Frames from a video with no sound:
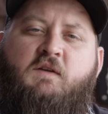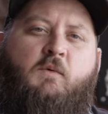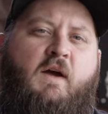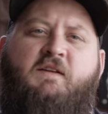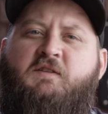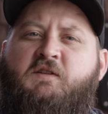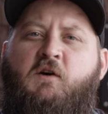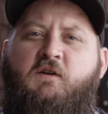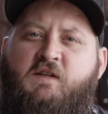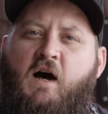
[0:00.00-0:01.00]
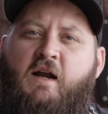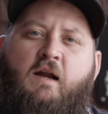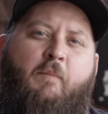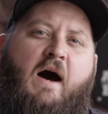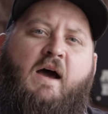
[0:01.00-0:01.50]
So we got this cooked done in
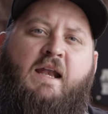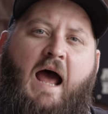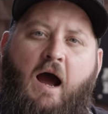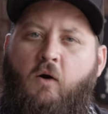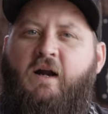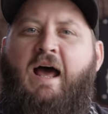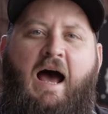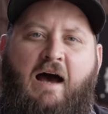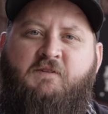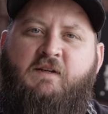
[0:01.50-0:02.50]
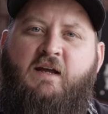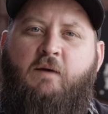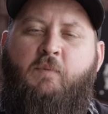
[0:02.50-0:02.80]
about an hour and a half today,